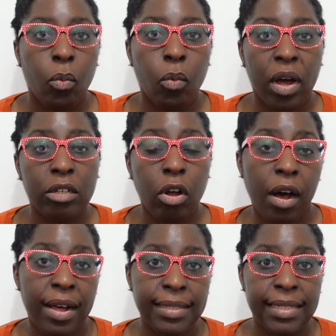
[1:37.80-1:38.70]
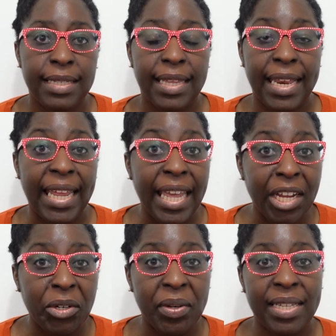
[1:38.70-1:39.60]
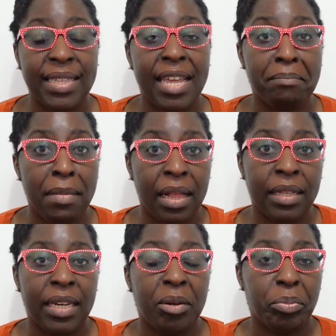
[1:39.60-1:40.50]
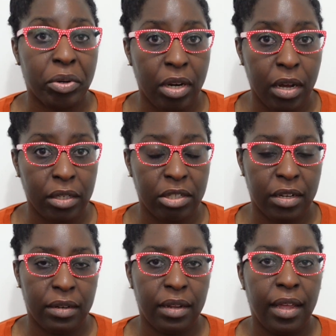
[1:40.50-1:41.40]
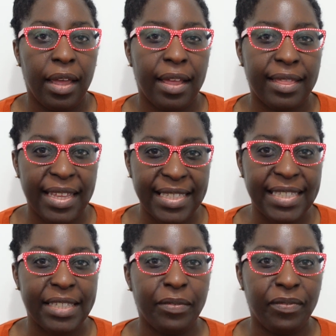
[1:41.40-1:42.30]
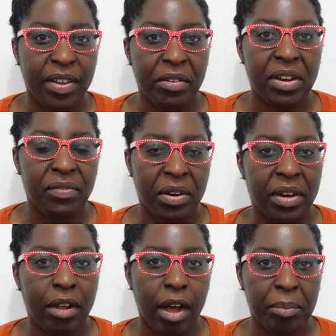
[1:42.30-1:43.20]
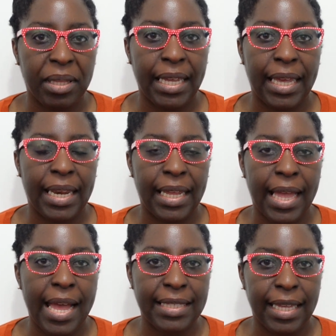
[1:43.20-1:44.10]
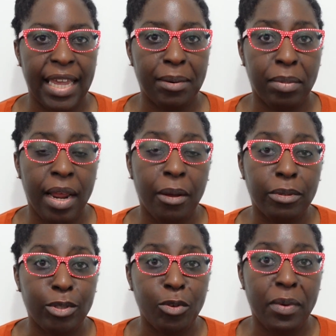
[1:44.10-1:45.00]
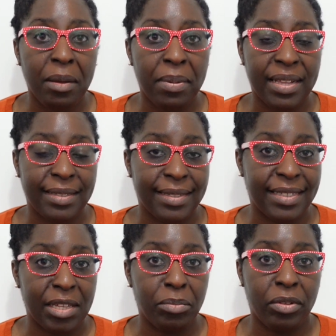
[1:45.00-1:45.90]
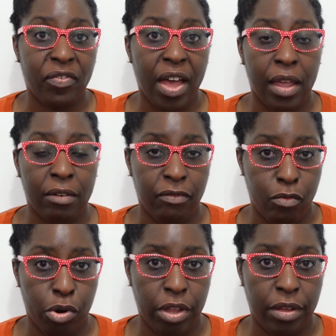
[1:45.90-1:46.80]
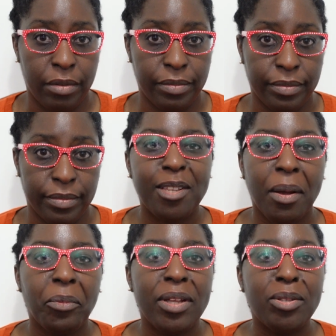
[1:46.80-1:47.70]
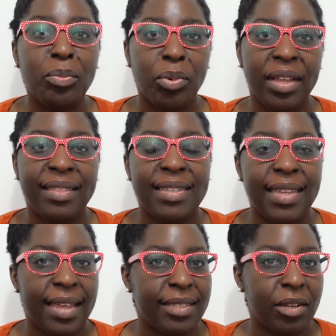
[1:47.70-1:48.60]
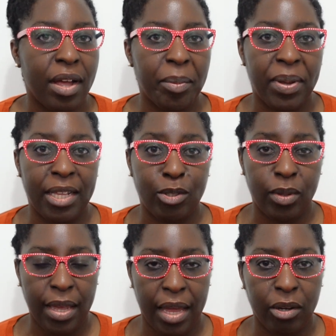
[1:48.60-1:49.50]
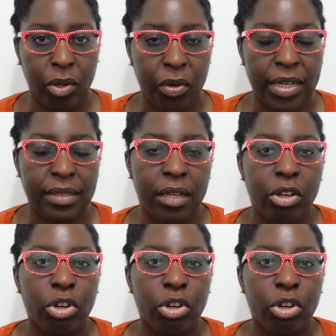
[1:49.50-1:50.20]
what causes an increase in melanin production? And this is a very, very complicated cascade, but I will do my best to simplify it for you. So I'm going to break this answer up into categories.